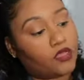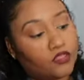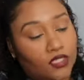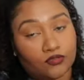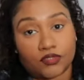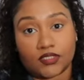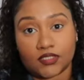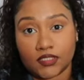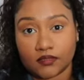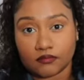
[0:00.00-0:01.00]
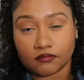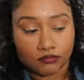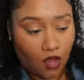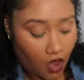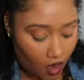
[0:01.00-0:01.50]
so as you can see
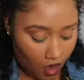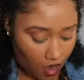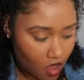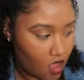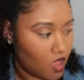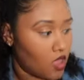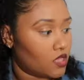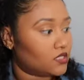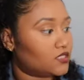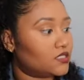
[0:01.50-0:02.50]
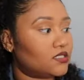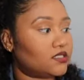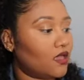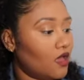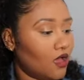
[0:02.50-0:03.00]

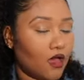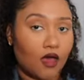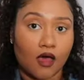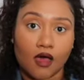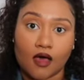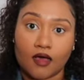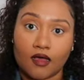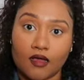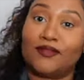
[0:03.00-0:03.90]
sister